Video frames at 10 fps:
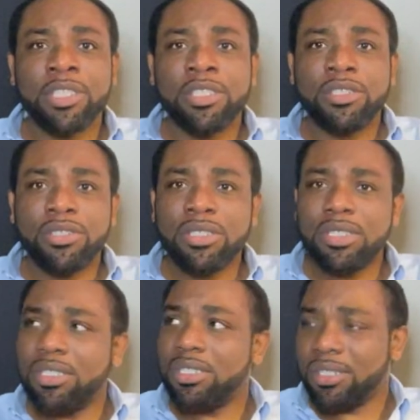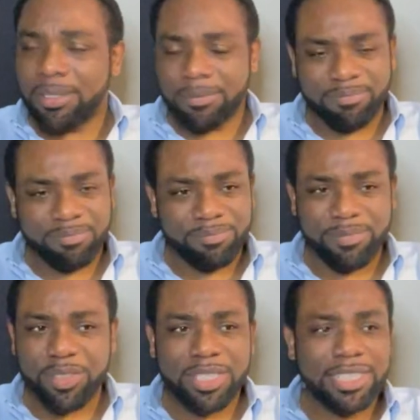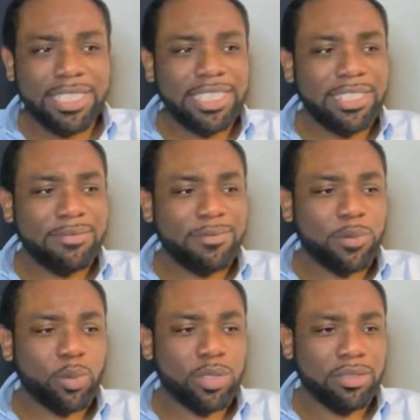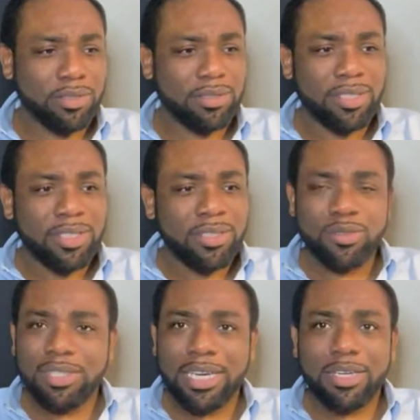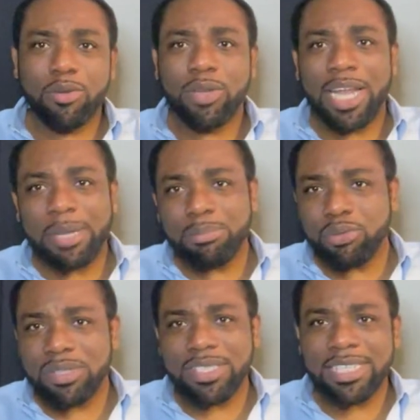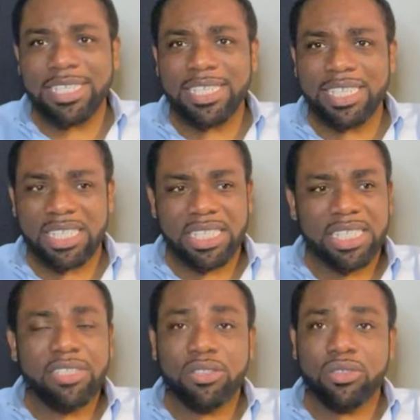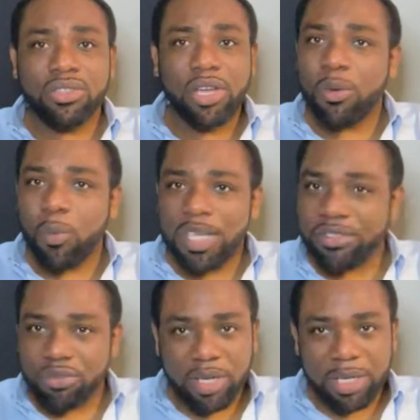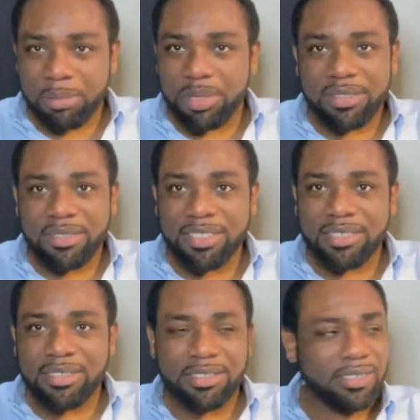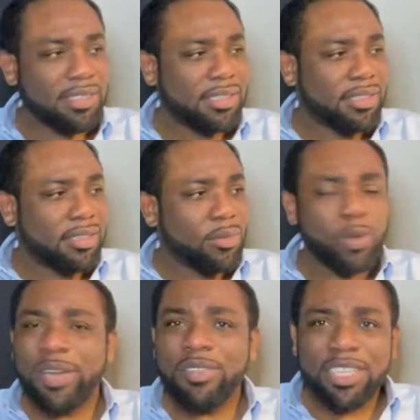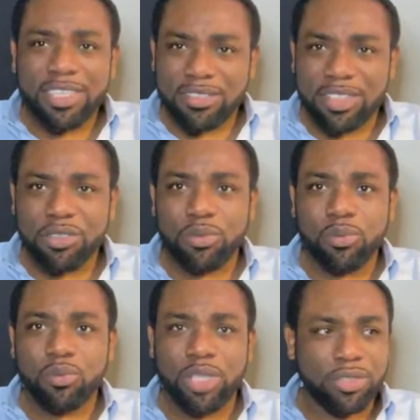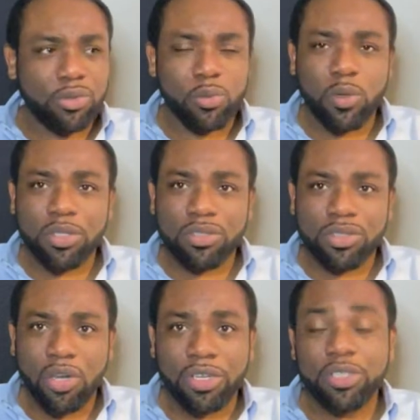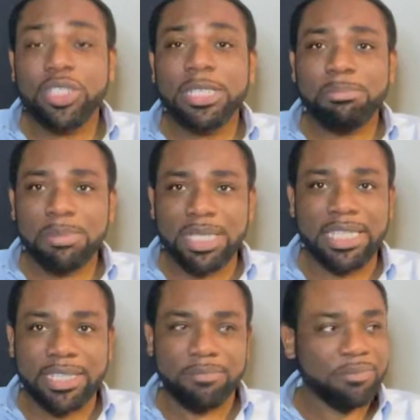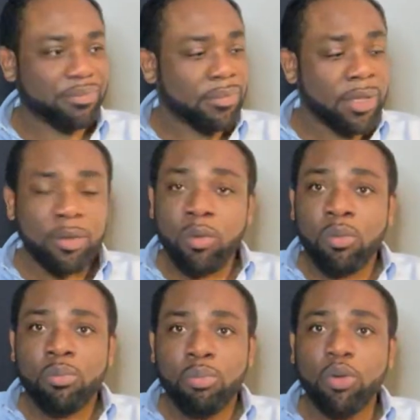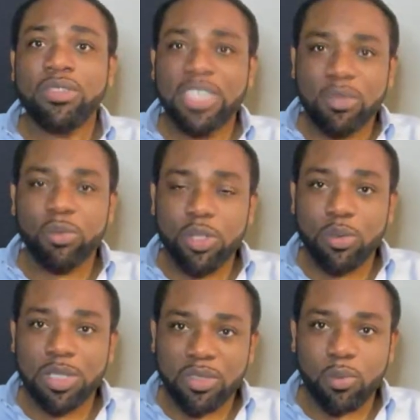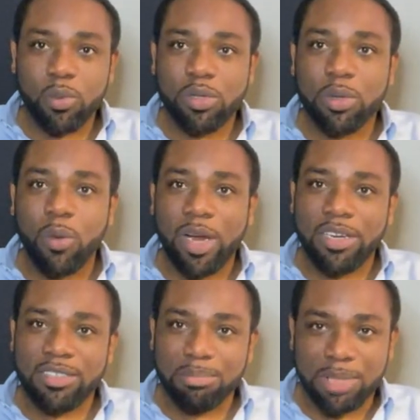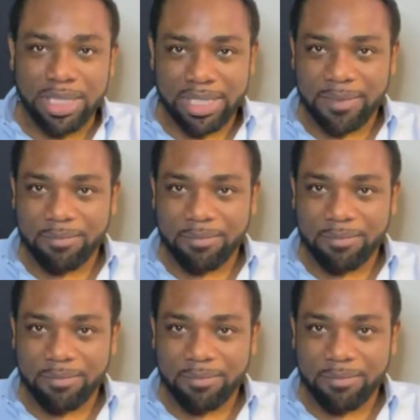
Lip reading: You could need it for to start an online boutique, to start a waist trainer business. Whatever it is that you want to start, you need money. Most things we do in this world requires money.